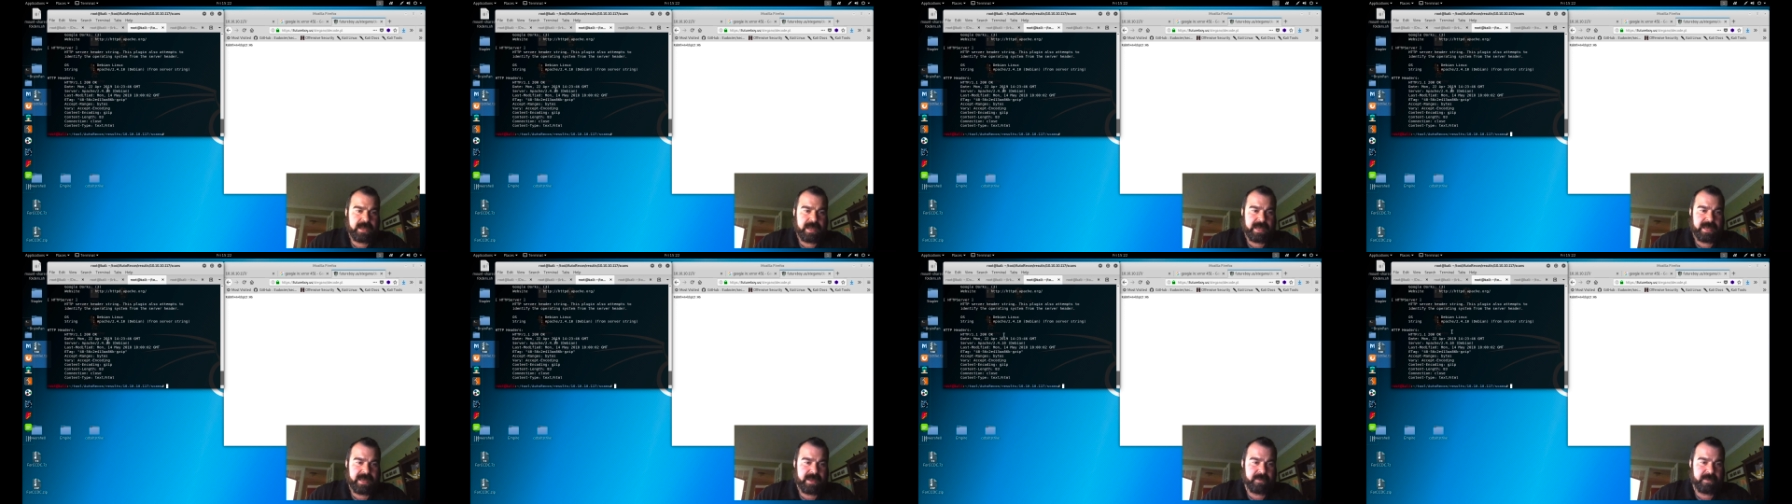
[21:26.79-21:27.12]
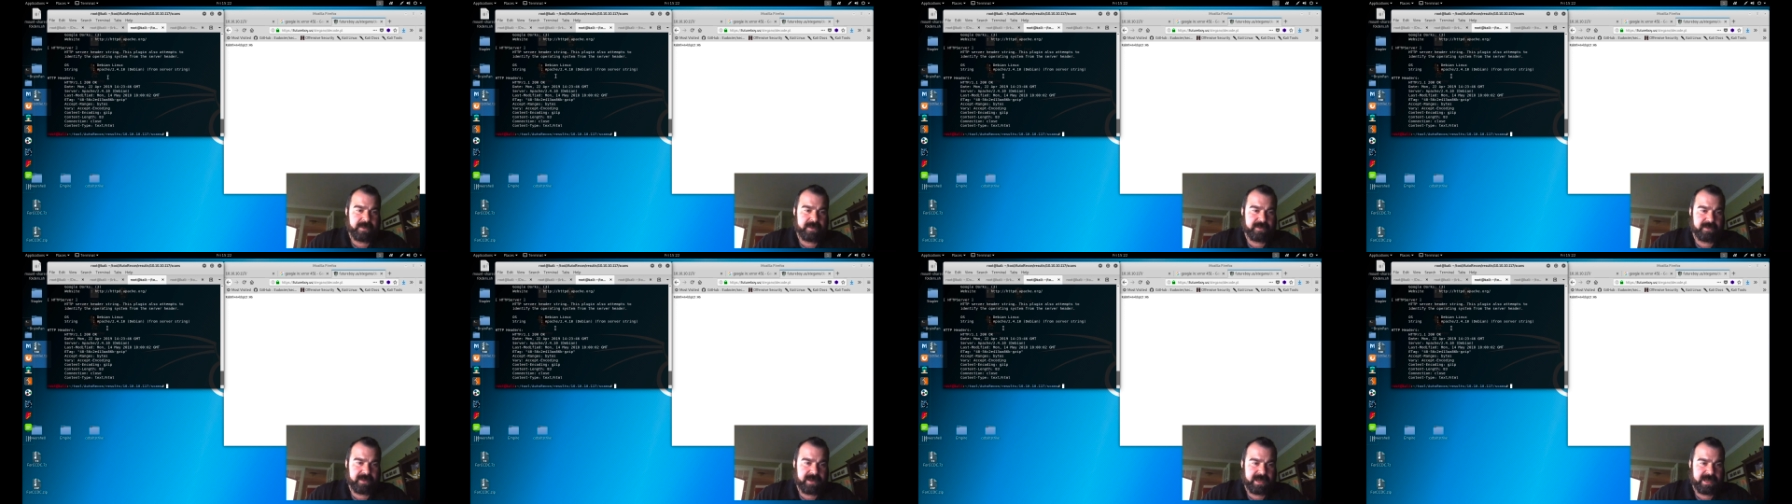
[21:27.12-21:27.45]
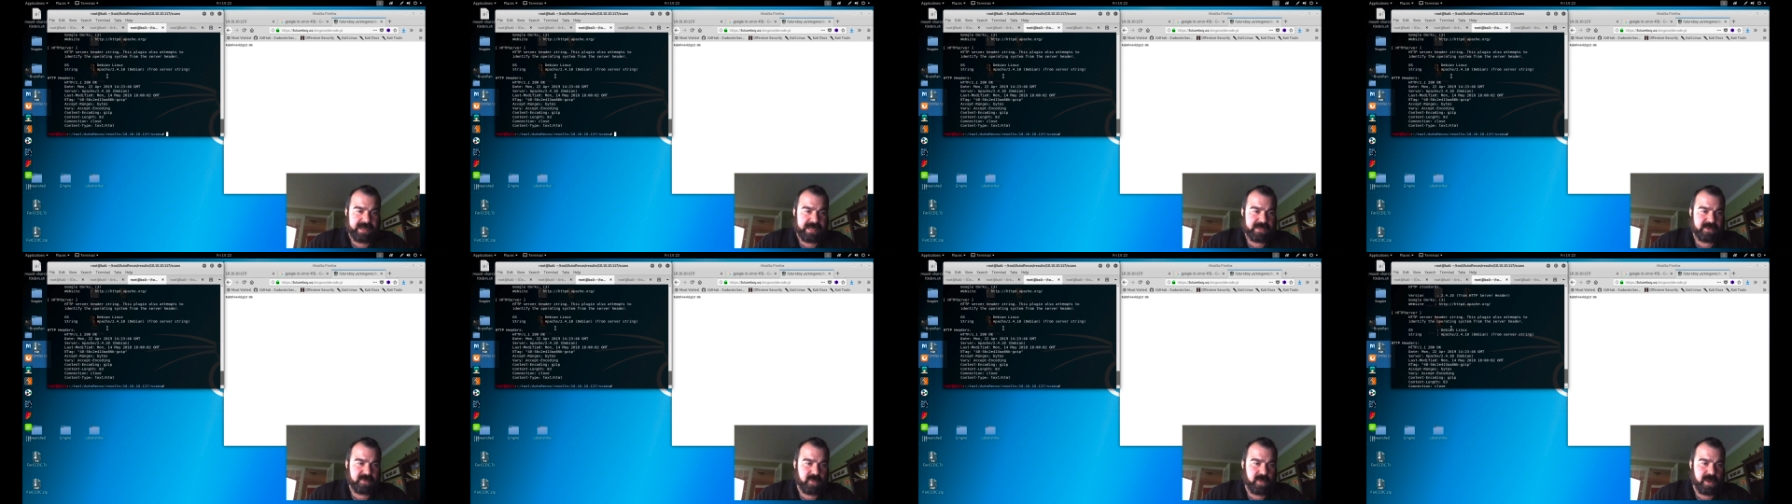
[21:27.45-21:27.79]
then we can run
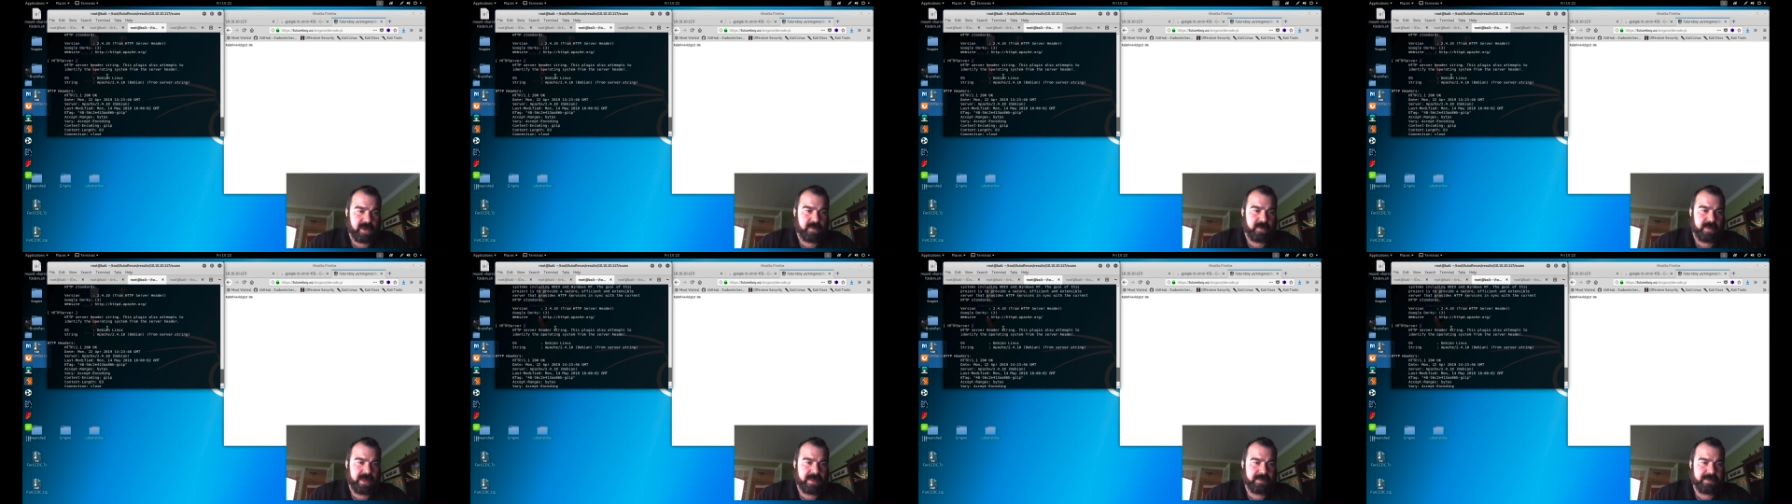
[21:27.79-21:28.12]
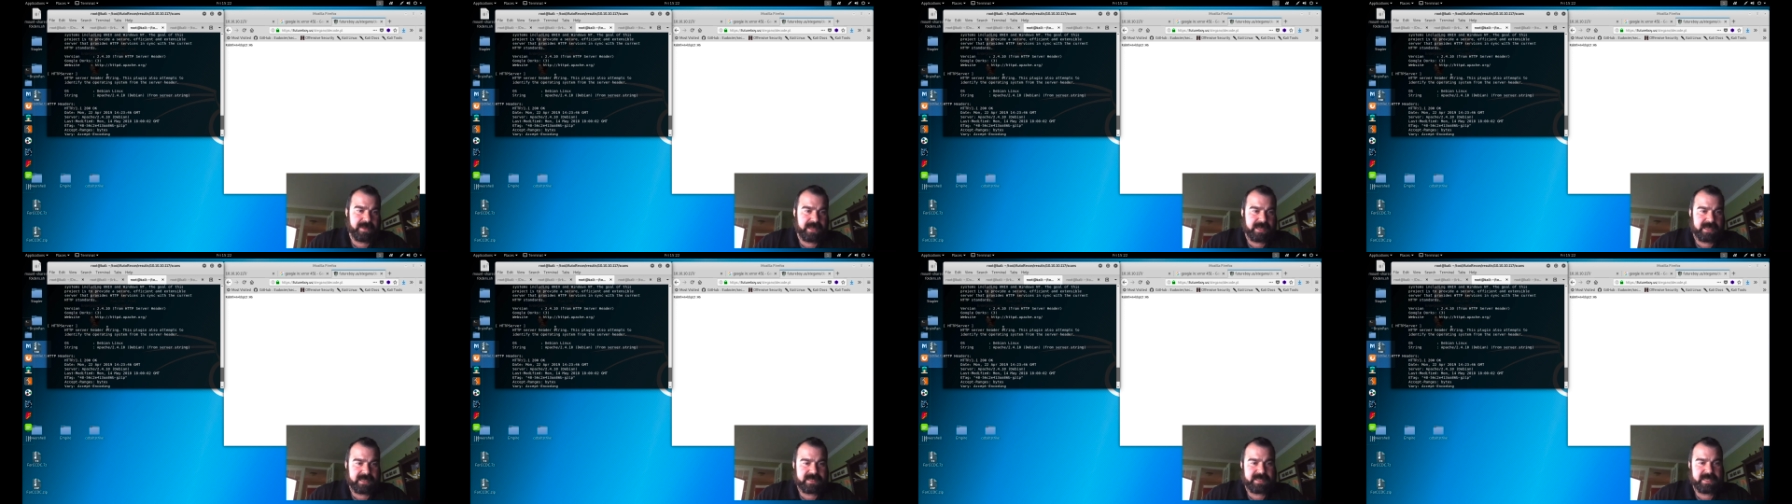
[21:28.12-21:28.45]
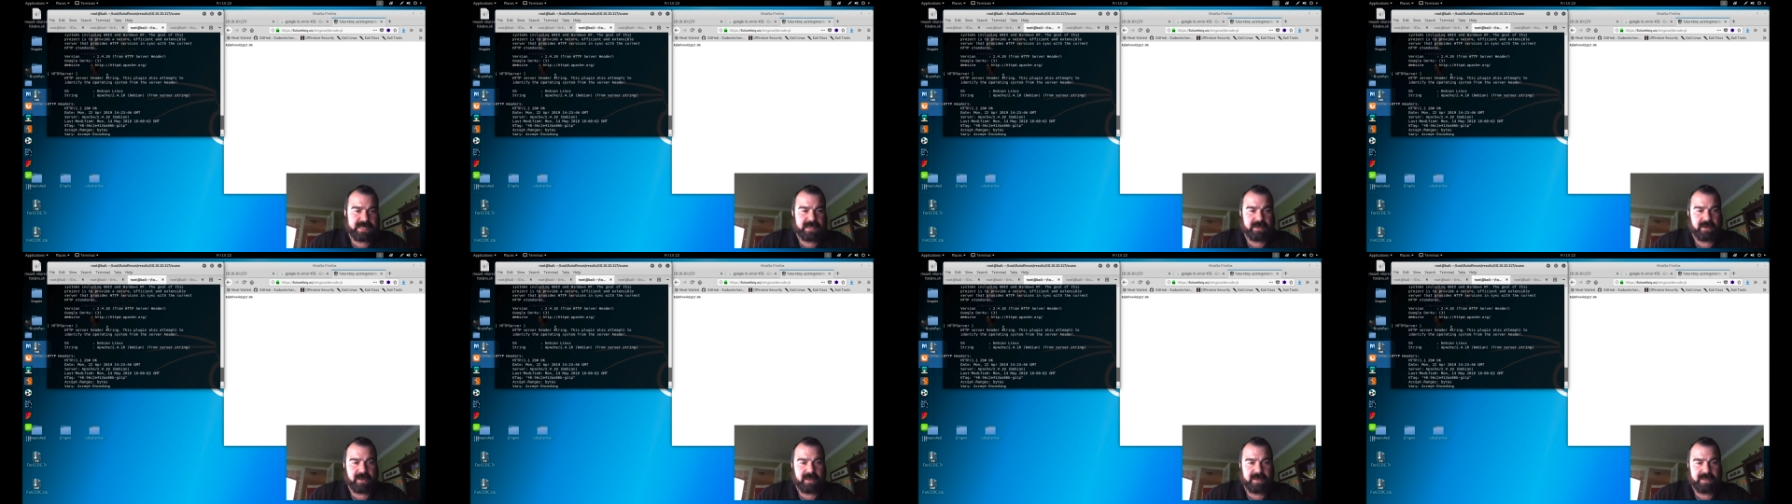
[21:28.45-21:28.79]
against what web, and you can
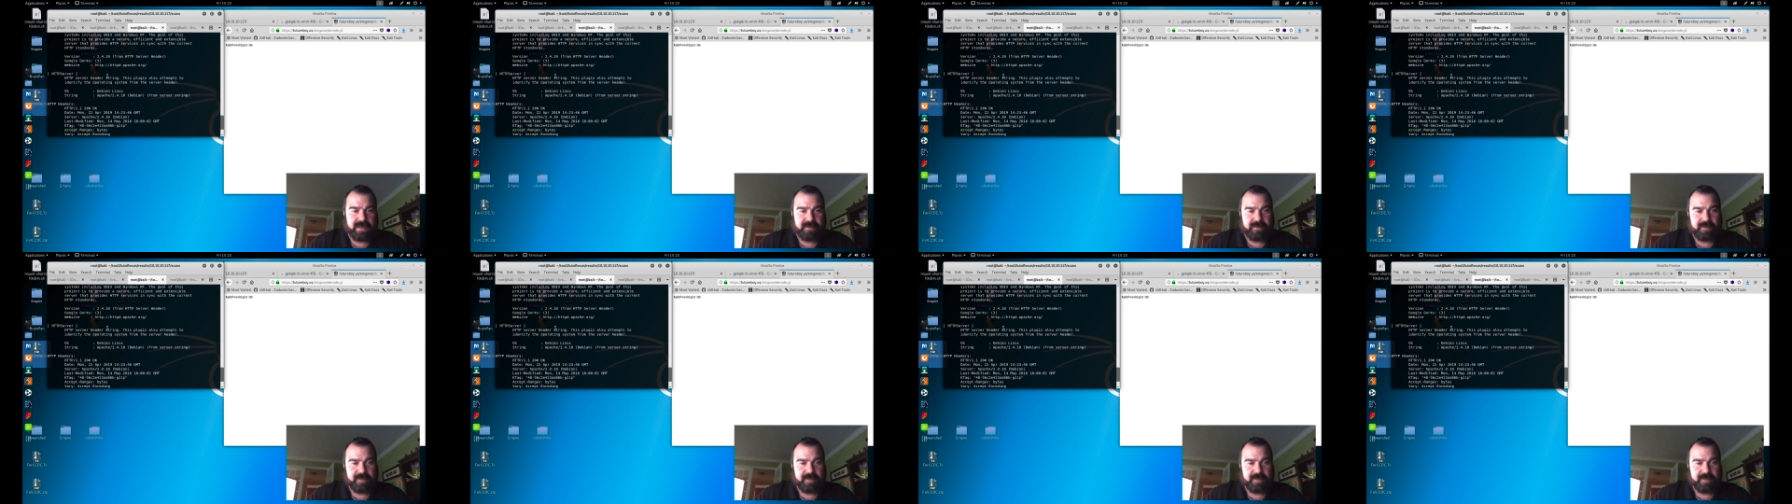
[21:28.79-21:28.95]
see all the